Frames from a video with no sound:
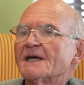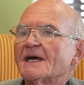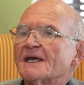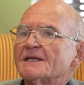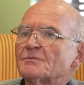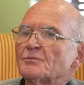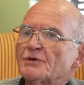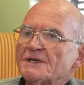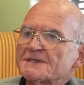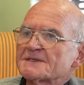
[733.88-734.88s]
And
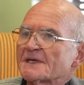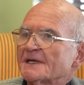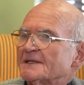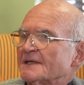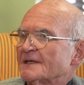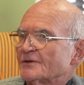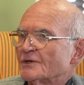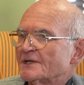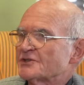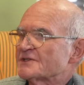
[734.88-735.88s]
priests and
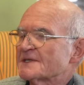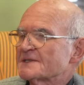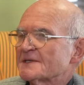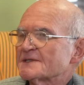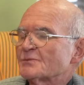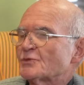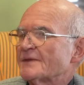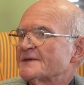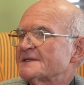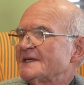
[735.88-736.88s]
religious sisters and
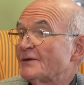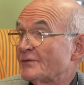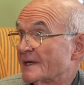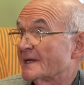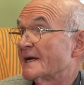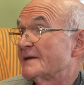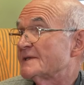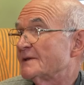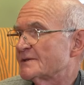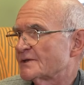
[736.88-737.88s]
brothers give their lives
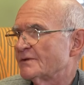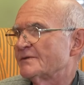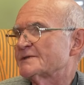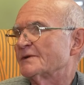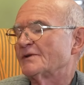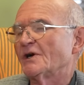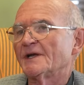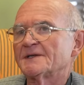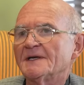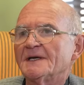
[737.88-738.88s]
in the service of
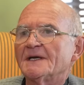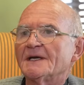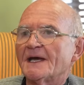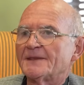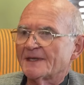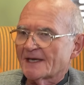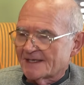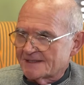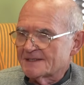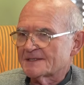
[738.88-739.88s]
God
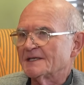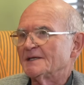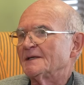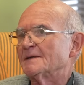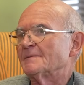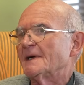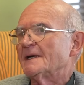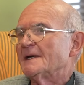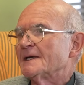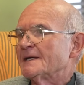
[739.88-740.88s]
and his kingdom
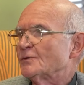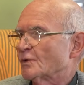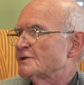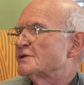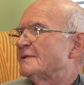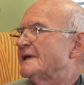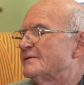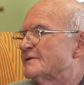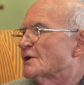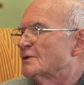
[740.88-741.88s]
in order to
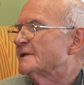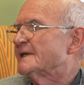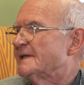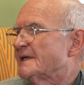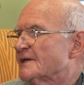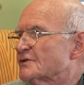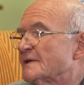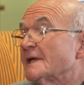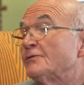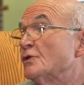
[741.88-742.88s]
give total
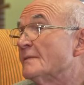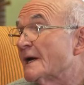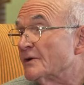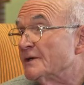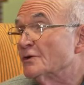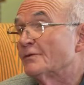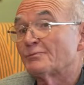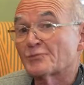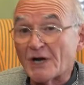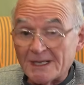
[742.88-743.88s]
dedication. If you're married, your
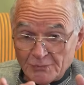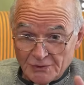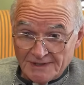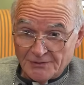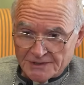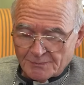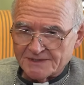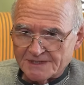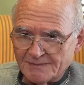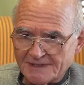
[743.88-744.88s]
primary
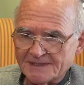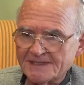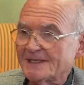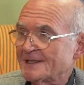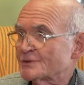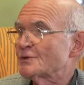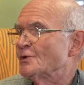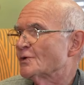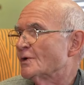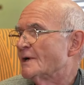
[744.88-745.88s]
responsibility is to
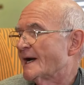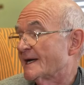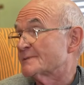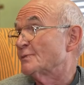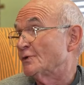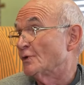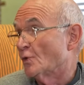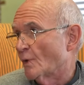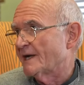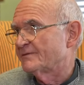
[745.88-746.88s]
your husband or
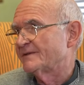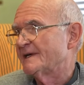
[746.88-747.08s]
your wife